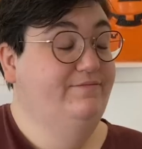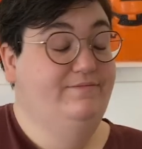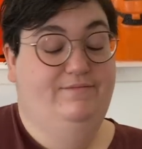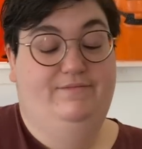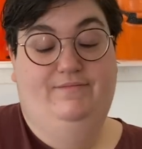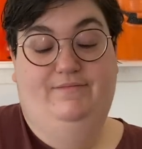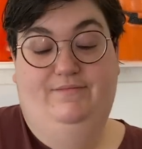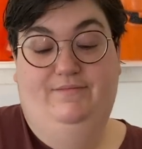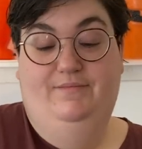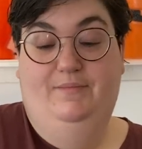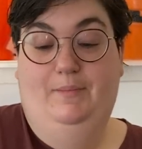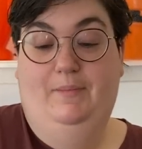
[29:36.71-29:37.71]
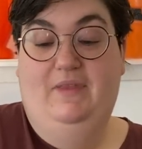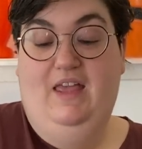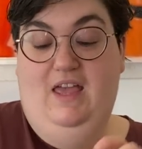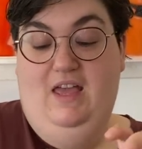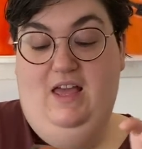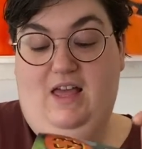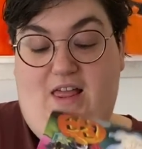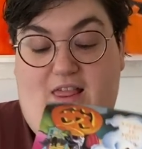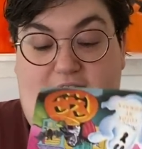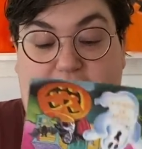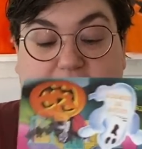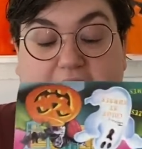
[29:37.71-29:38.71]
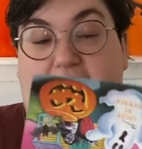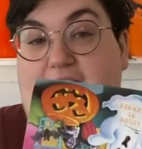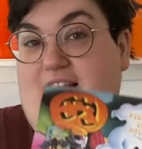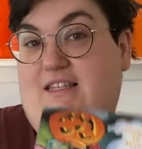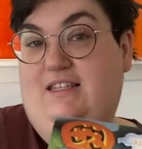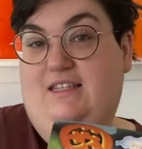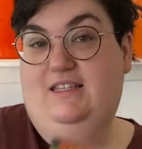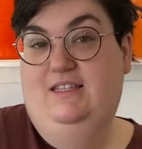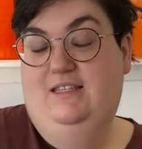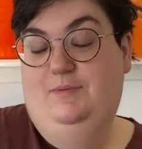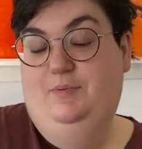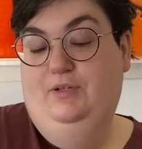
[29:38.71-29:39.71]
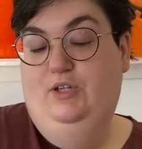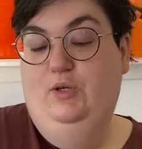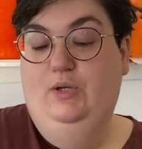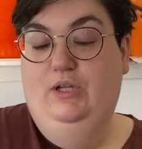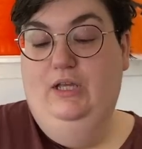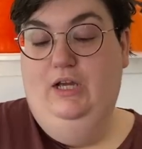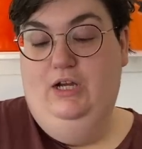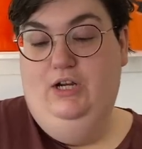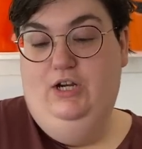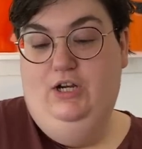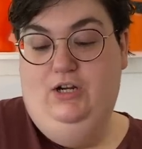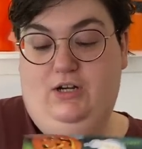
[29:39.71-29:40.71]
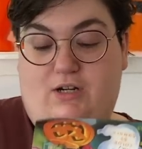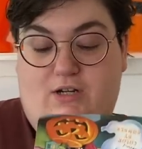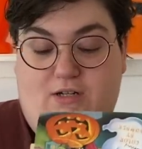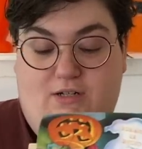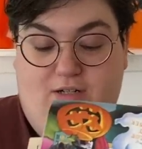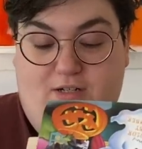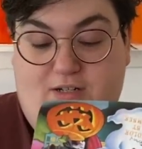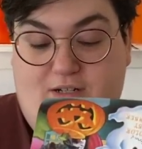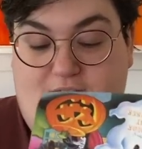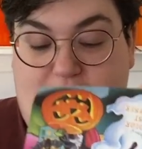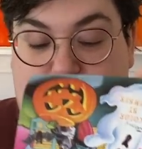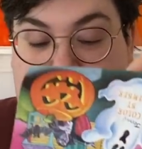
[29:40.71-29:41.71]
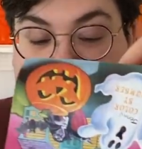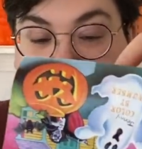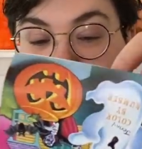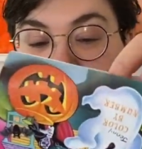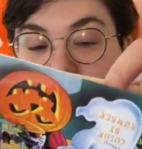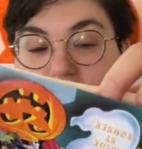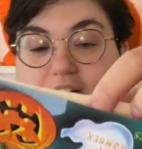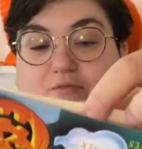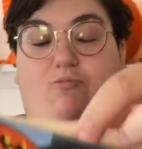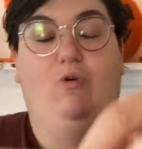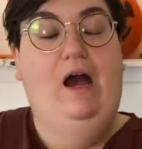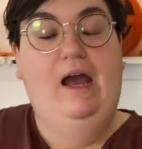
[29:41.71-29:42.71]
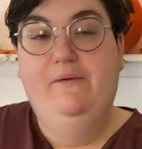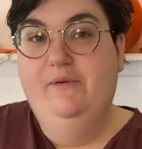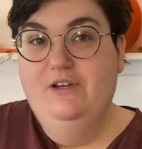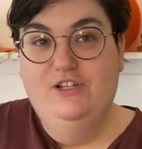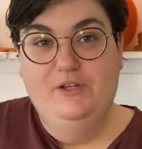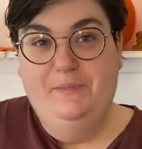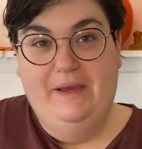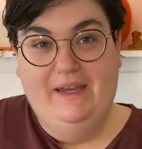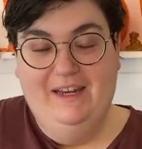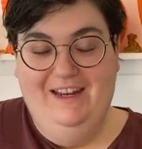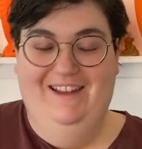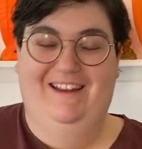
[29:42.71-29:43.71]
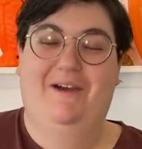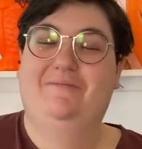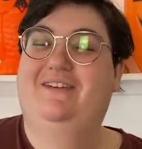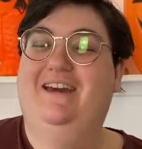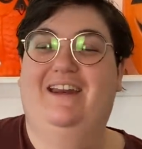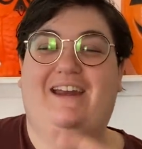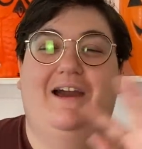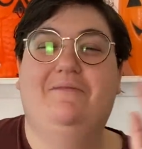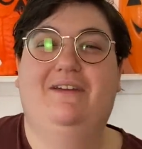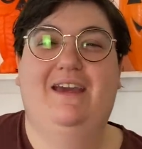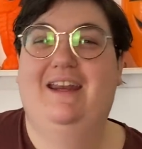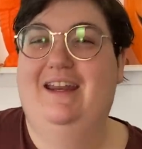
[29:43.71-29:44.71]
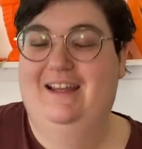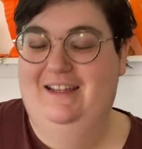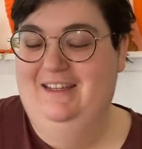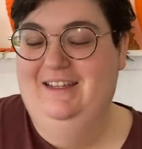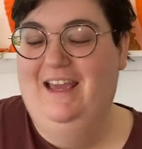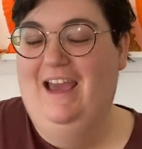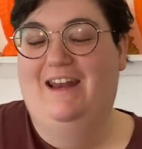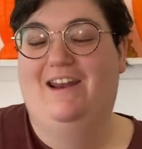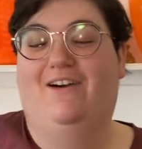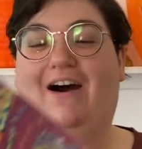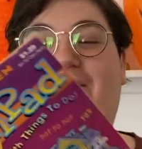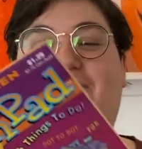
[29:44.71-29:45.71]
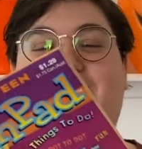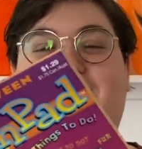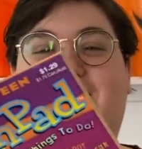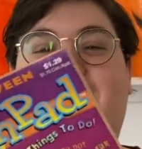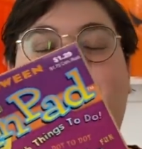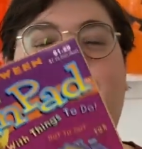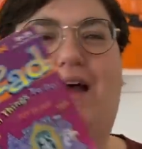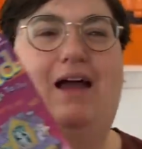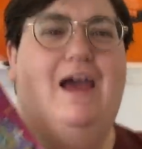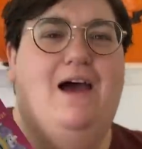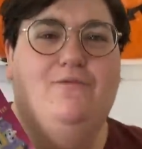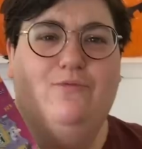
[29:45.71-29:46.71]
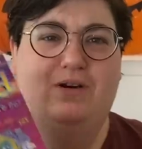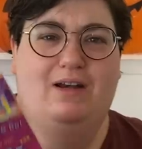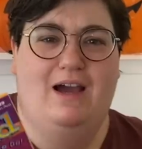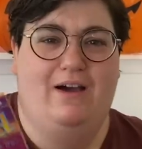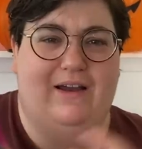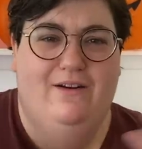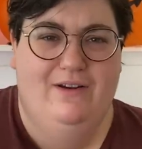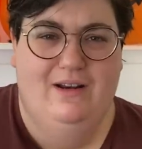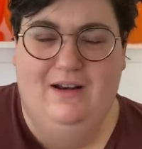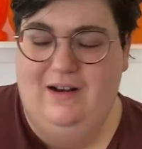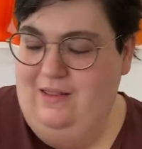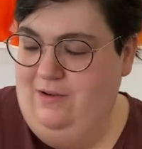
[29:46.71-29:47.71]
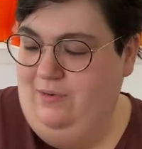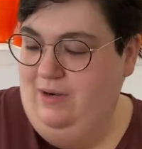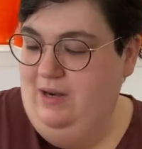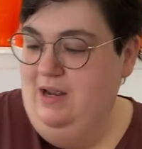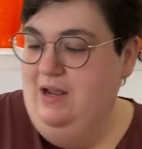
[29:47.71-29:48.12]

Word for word: I know. That's peculiar. But Why wouldn't you pick it? I don't know. I'm I kidding. thought about I'm the kidding. one you have. Yeah, no, obviously. I have one now. I don't need another one.